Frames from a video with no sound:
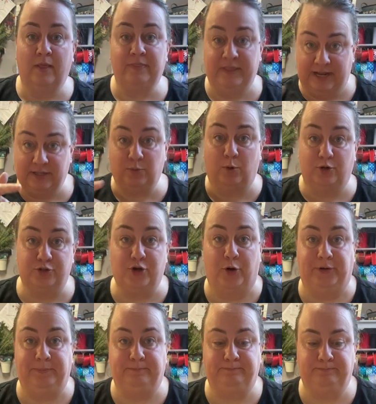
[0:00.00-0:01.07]
that's where it's
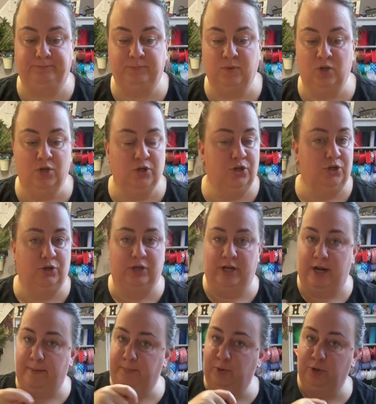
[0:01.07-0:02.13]
gone. You
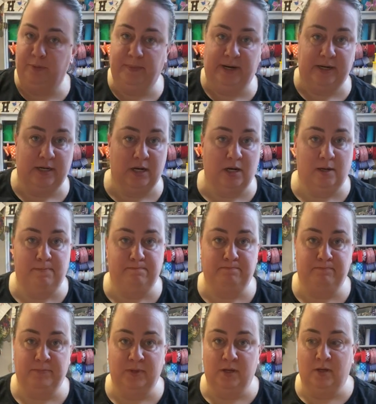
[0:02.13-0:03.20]
cannot pull it back
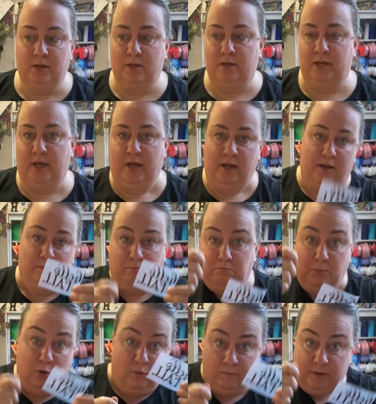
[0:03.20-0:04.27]
up. You can't
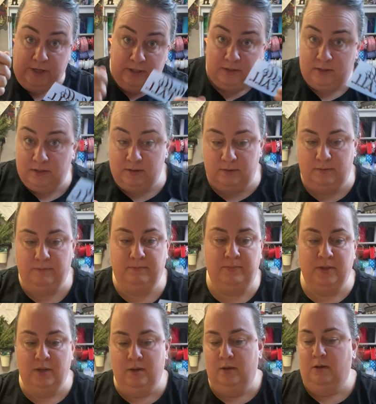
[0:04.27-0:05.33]
move it
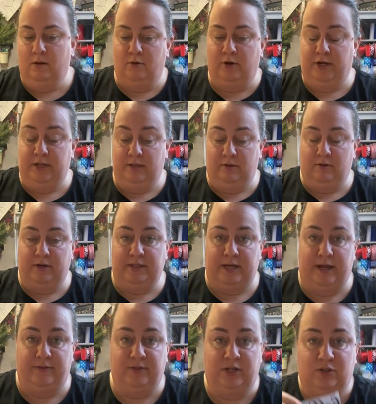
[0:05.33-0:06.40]
or anything like
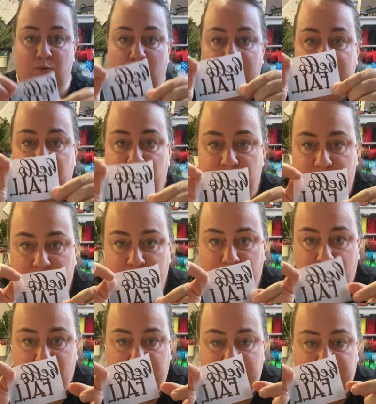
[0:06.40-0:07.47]
that. That's why
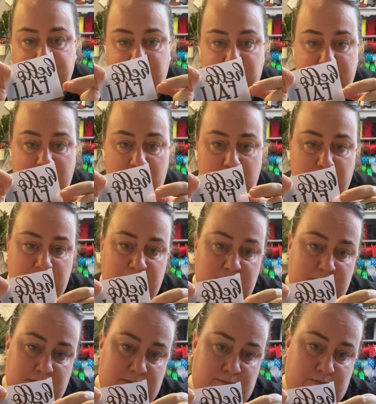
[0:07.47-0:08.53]
the transfer tape
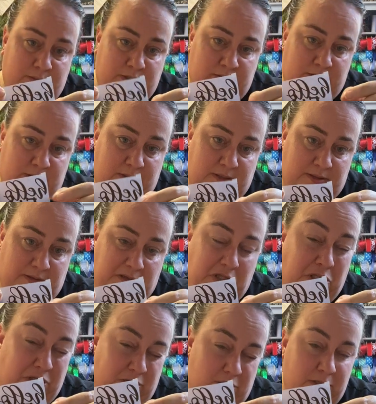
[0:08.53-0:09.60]
is as
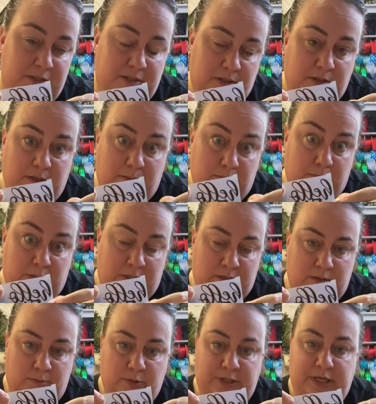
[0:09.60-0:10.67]
clear as it can
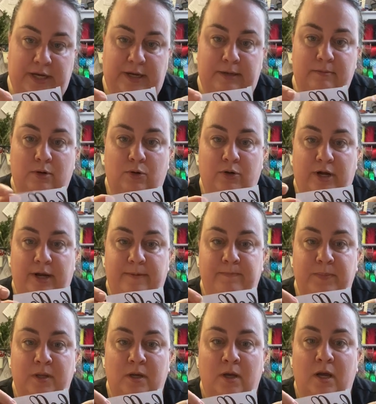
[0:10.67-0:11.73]
possibly get, okay?
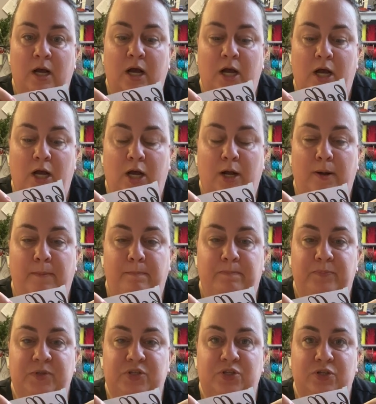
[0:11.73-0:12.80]

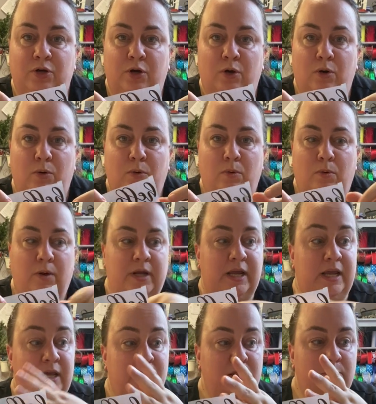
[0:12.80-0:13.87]
So
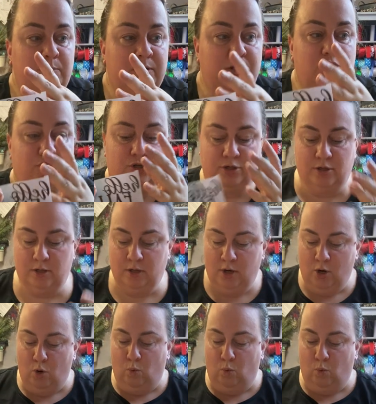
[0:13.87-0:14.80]
in the picture,